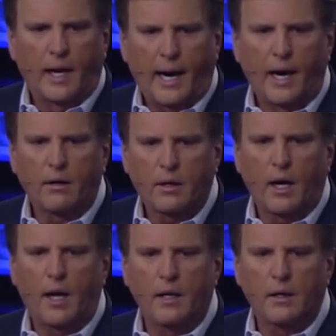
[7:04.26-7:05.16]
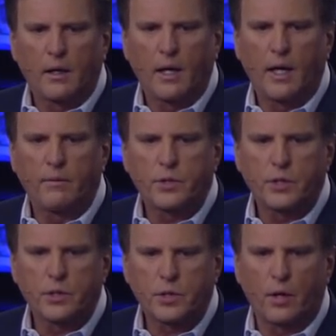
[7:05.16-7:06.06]
Our God loves
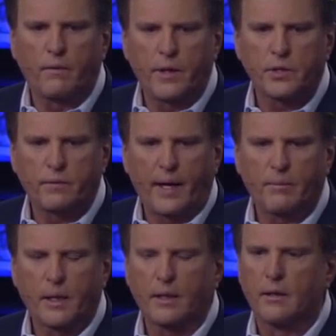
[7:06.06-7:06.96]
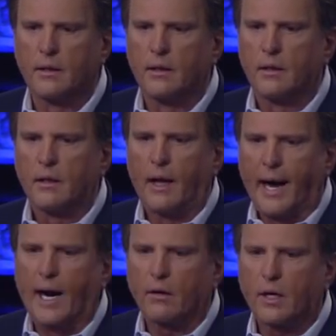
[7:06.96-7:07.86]
to serve his family.
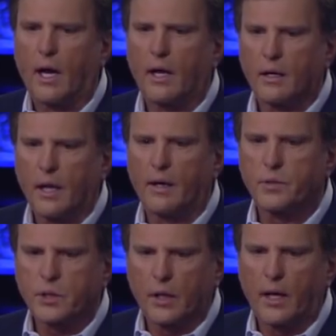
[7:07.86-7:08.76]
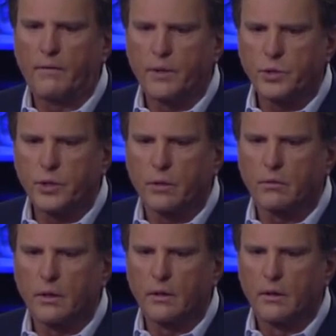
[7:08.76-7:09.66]
Our God loves to love his
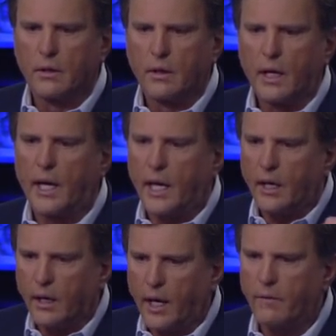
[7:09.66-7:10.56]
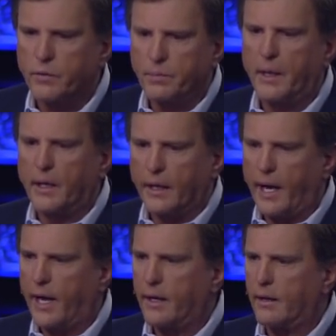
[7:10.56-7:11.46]
children. He loves being a
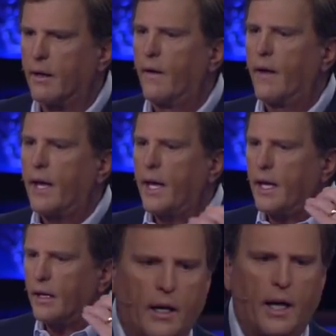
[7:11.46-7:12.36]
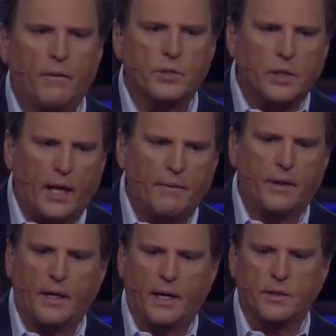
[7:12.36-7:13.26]
daddy. He loves
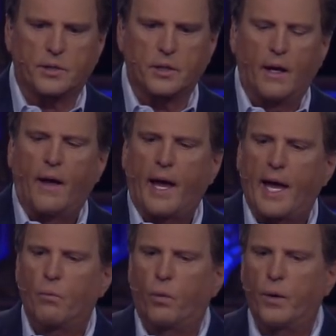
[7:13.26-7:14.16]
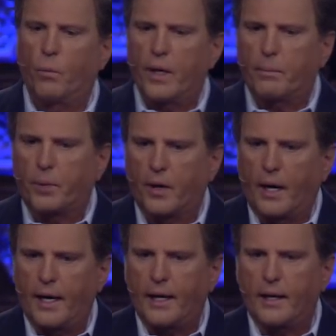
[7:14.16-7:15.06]
loving us. And when we
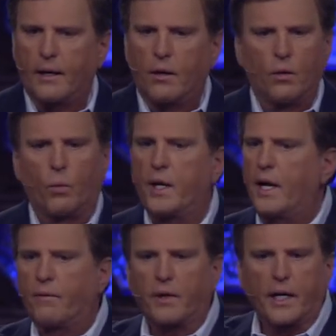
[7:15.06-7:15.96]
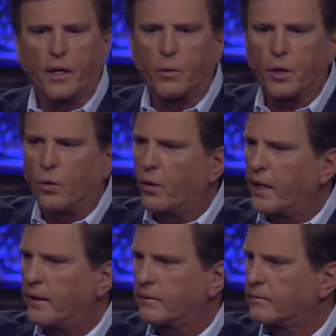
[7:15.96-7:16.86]
pray, we never get a
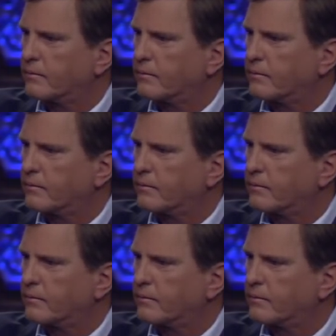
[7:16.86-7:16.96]
recording.